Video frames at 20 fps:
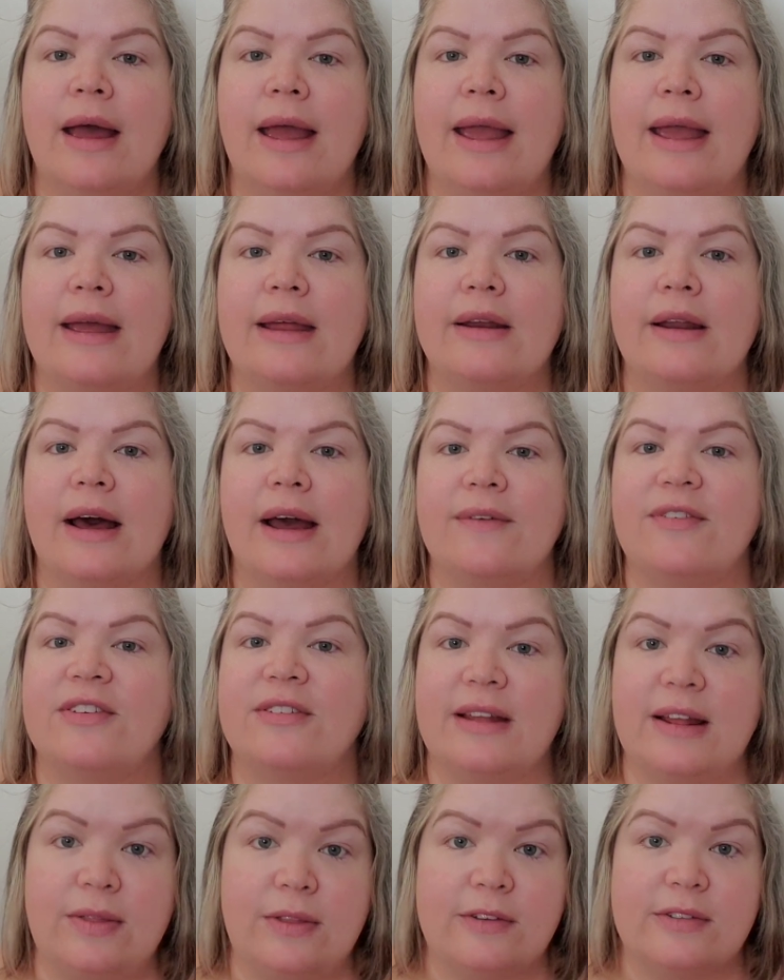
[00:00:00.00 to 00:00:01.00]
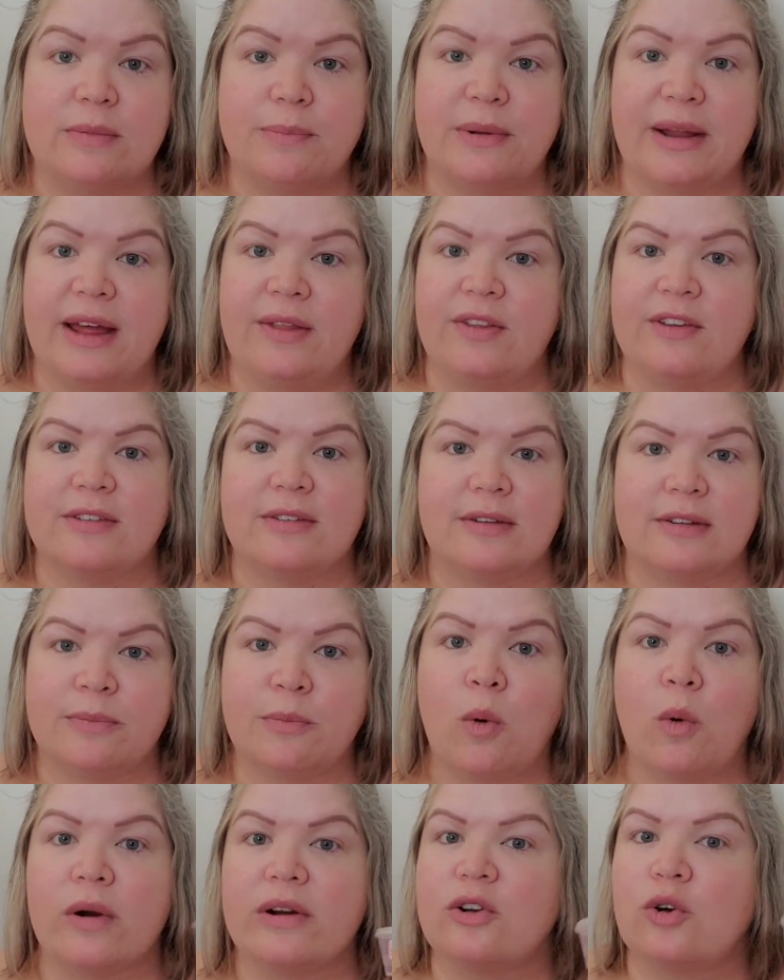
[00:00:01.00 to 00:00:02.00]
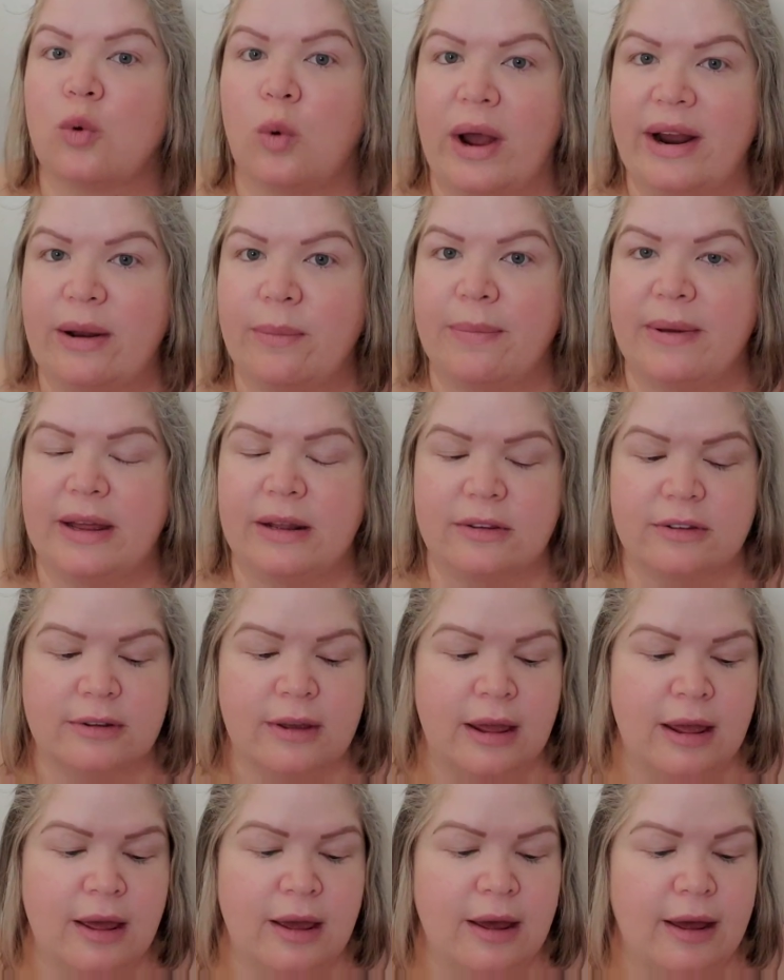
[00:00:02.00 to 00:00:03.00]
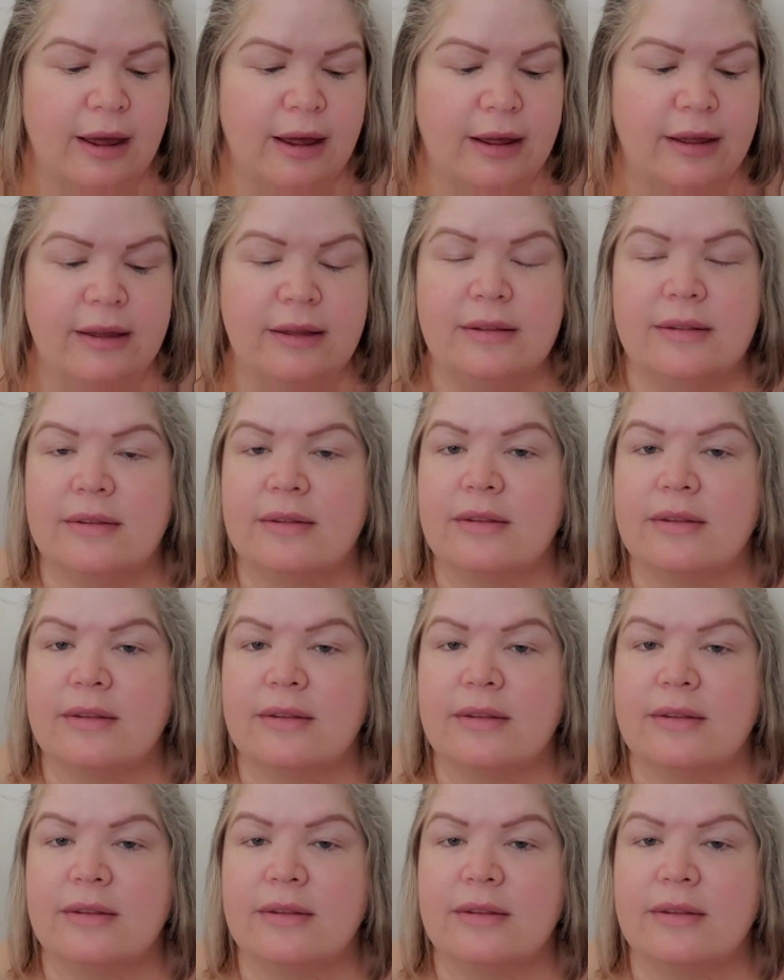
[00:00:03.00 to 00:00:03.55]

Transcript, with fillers: And I've seen this blend. This has poured quite a bit. Uh,